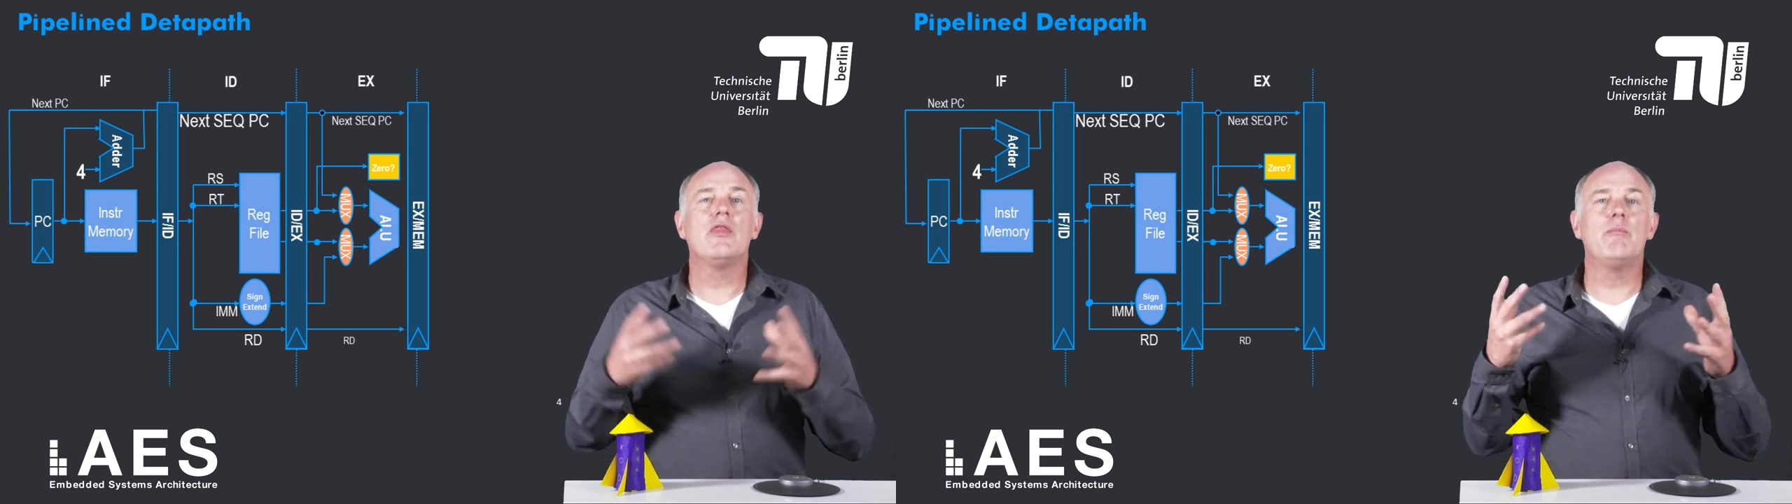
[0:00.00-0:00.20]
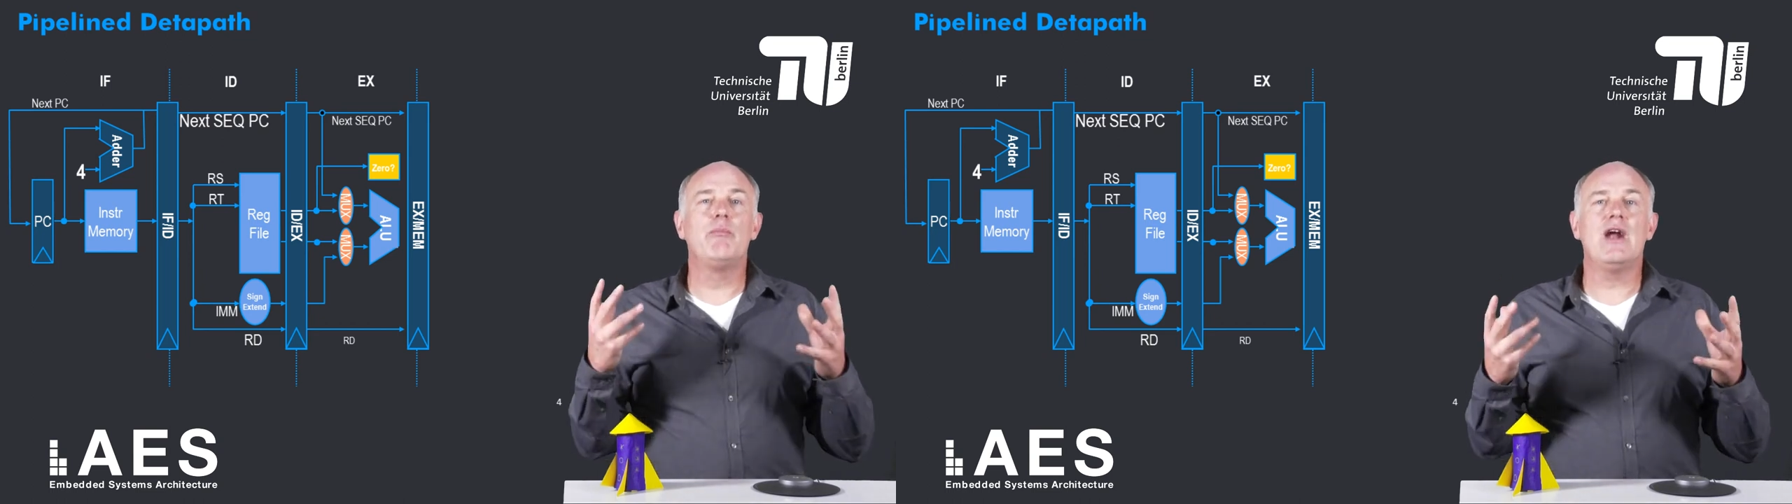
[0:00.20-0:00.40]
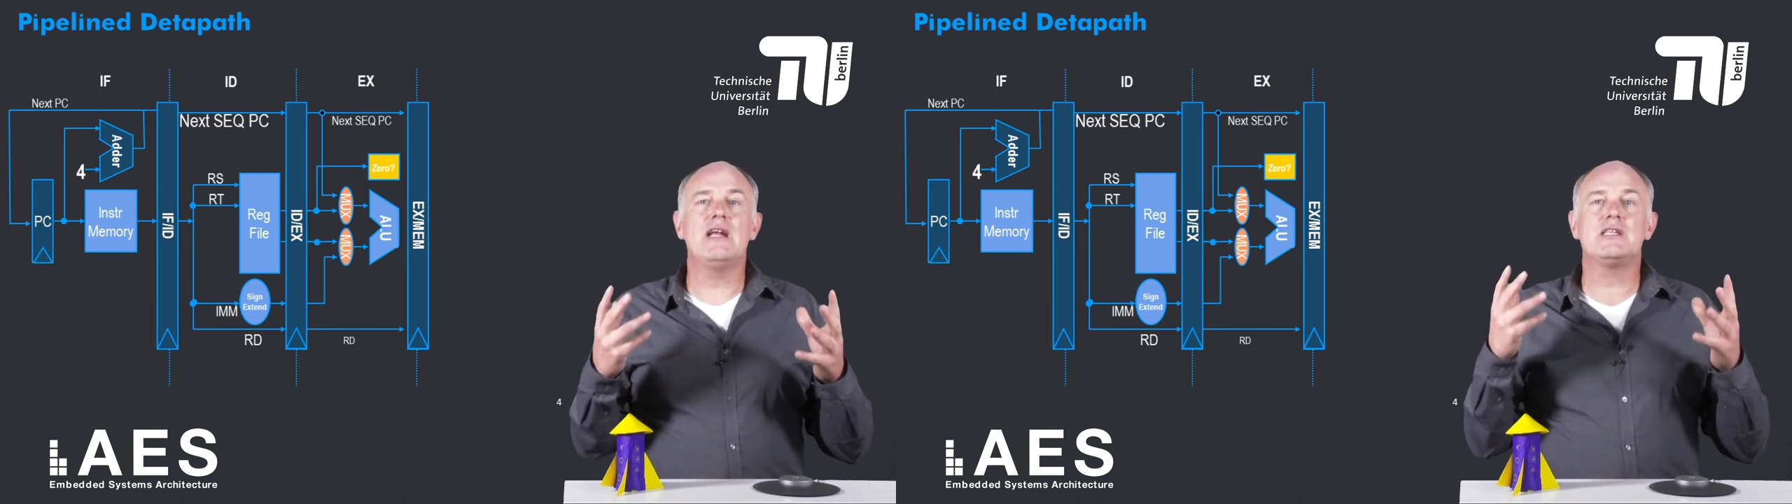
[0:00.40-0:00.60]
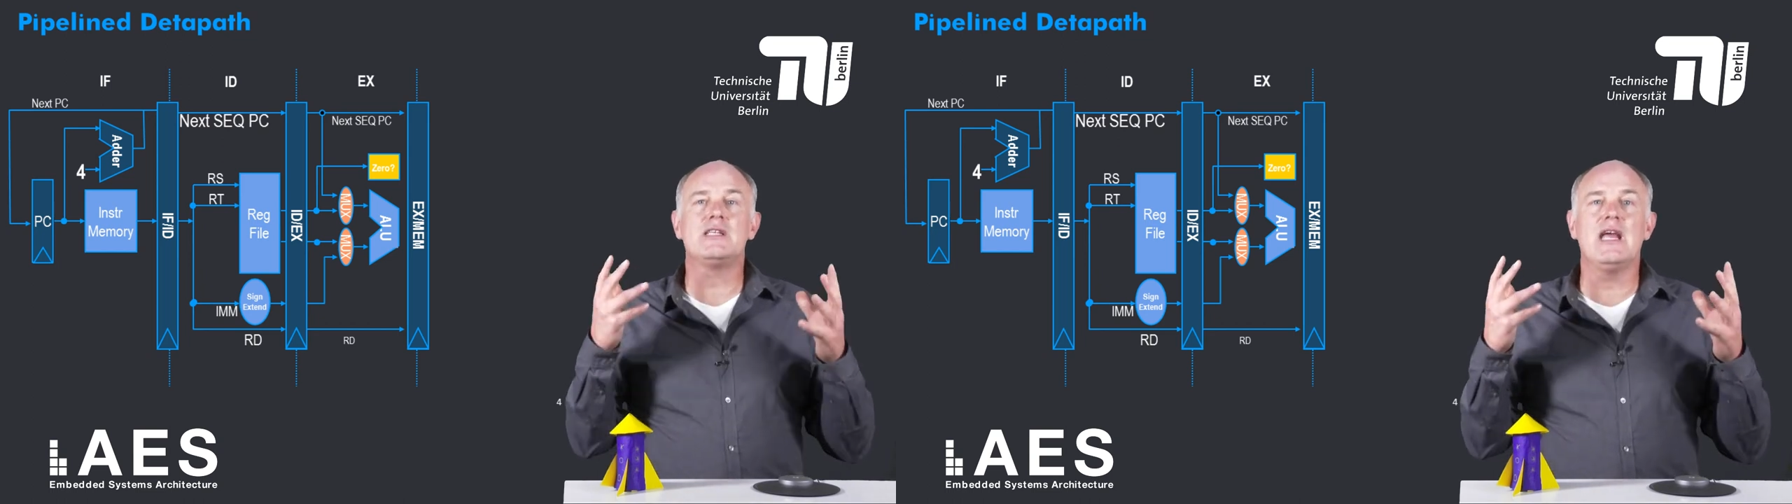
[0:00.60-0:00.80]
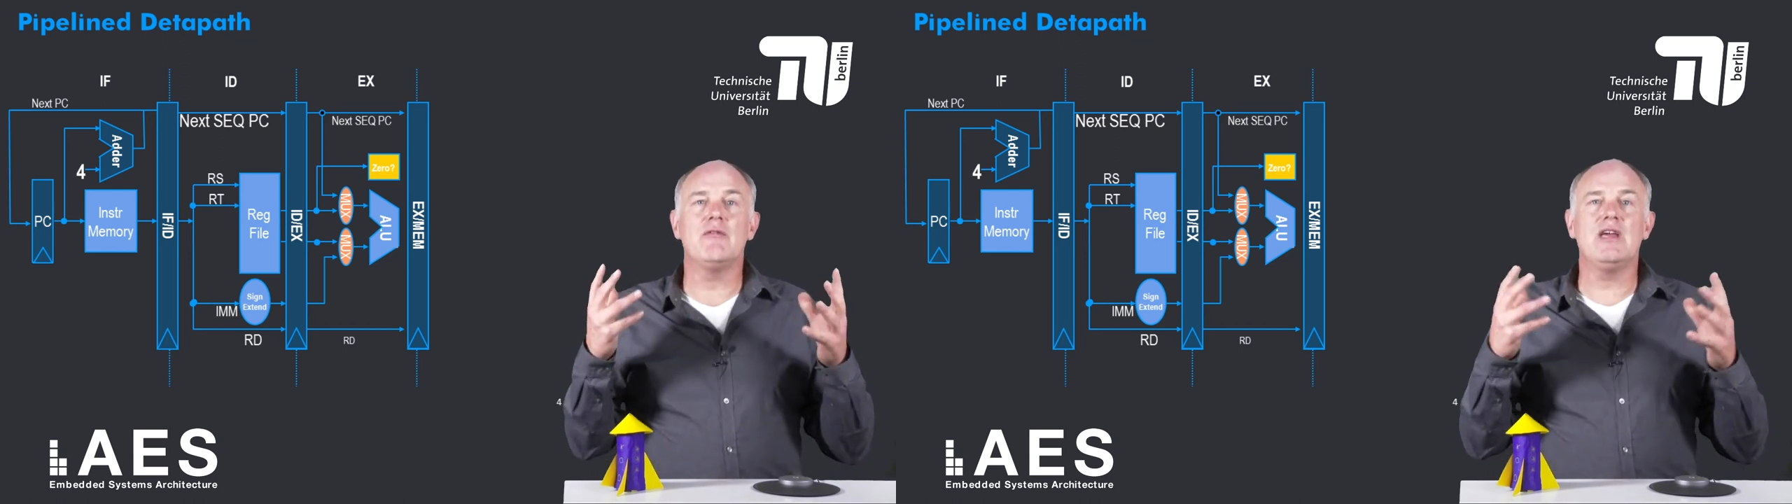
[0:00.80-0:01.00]
the
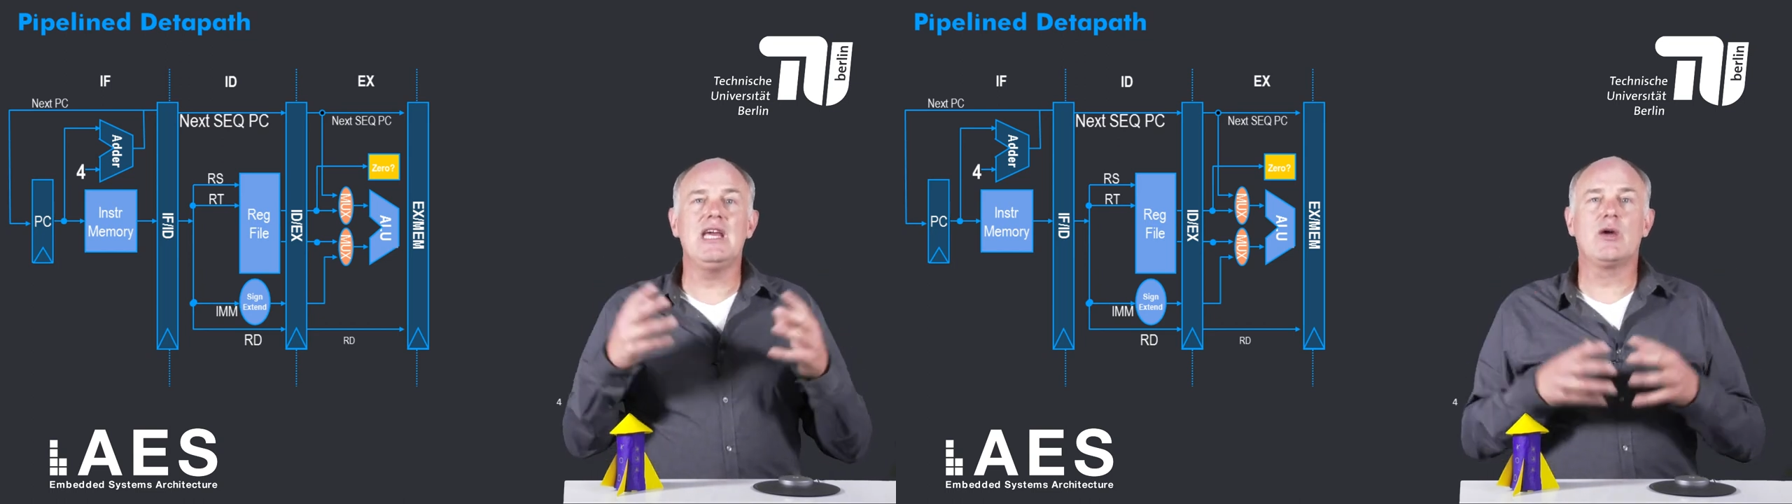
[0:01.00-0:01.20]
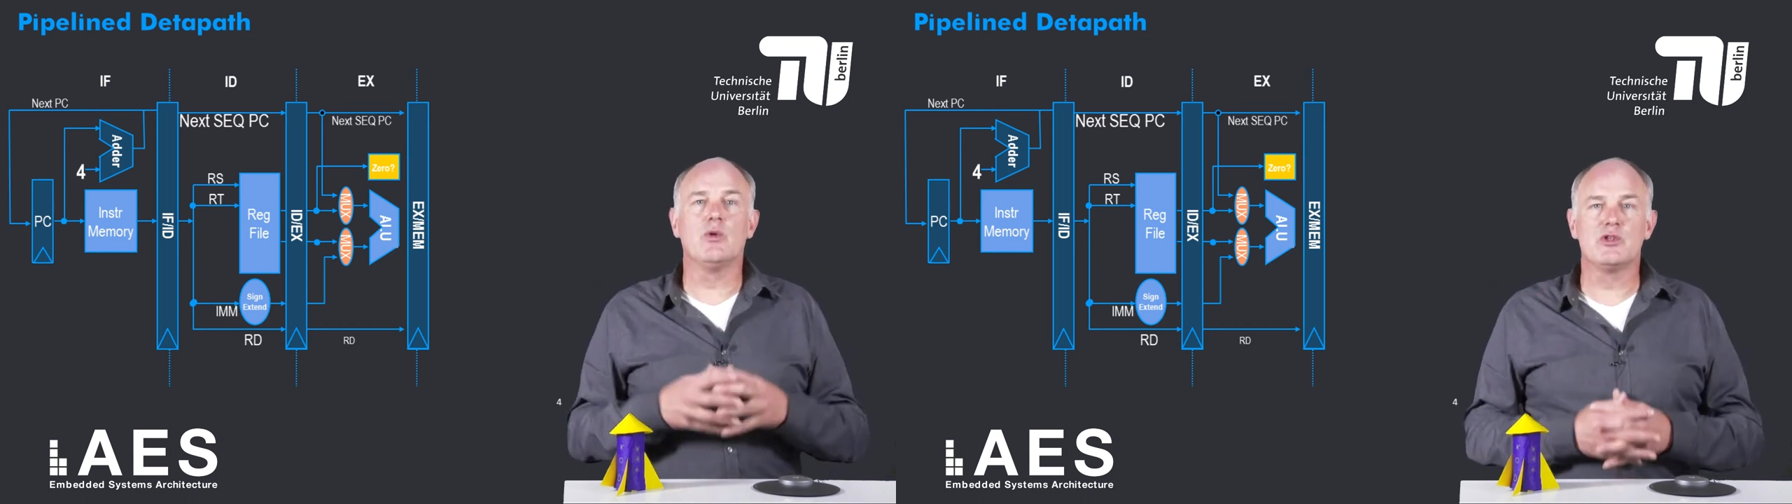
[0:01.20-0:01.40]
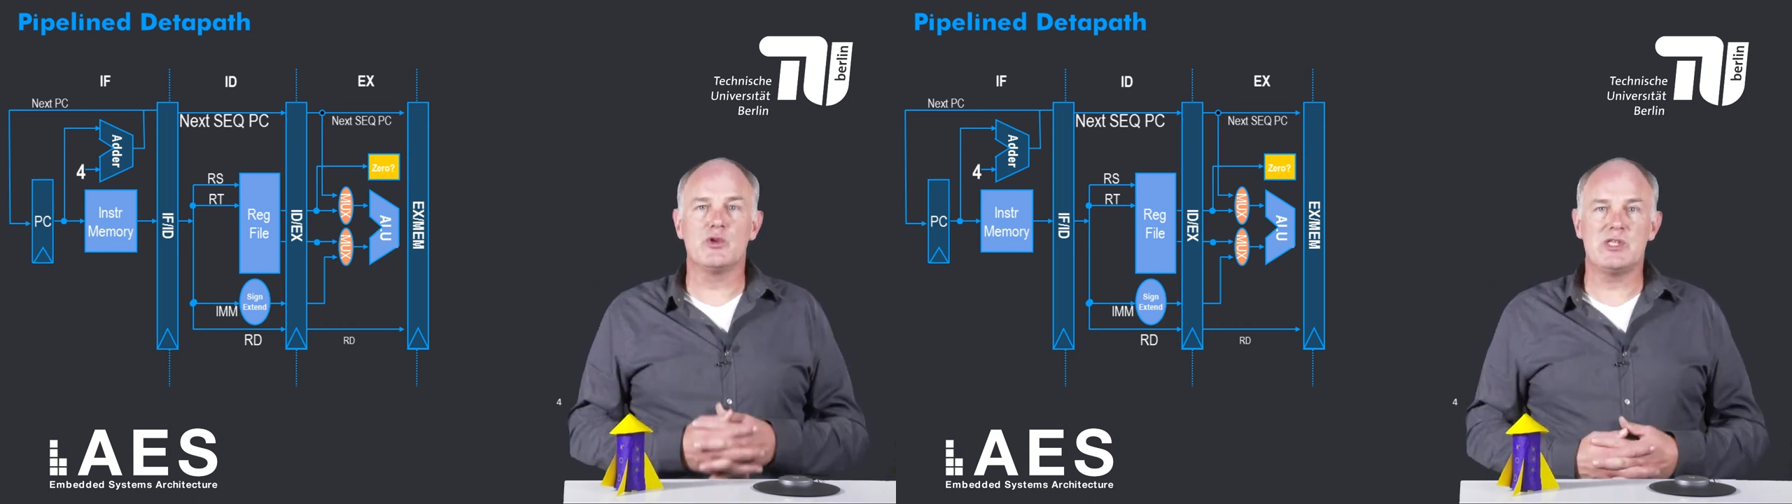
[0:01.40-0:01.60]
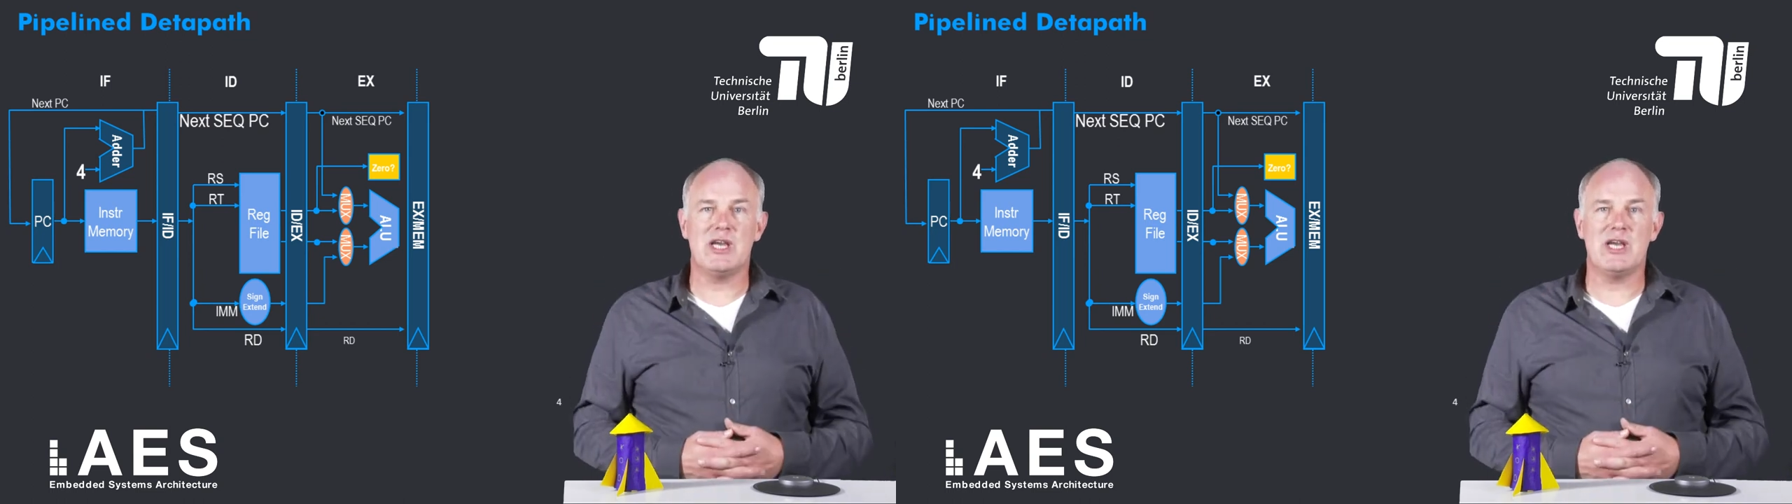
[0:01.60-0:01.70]
branch if equal to